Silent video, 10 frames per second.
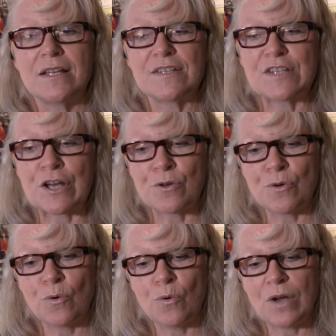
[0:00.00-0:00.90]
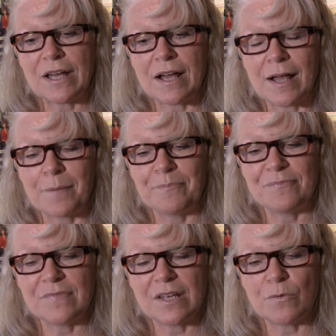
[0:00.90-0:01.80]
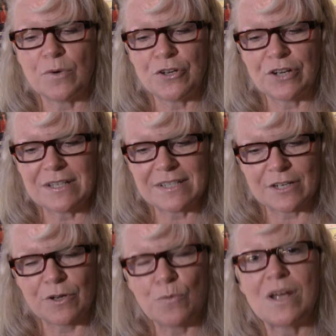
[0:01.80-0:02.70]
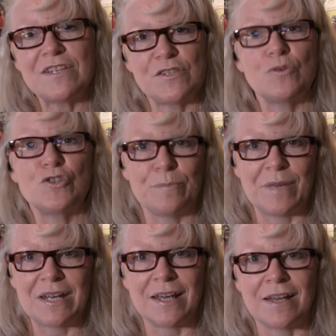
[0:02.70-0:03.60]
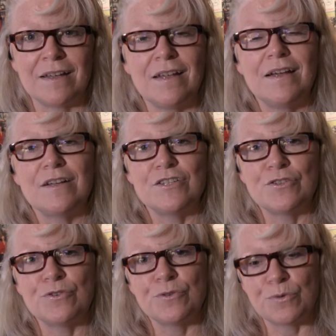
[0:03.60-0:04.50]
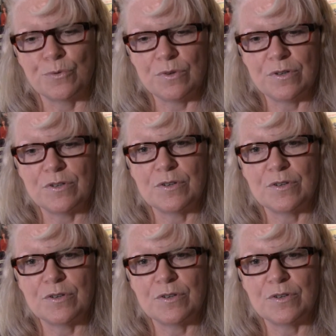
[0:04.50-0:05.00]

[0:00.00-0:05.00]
So when you're considering what social media to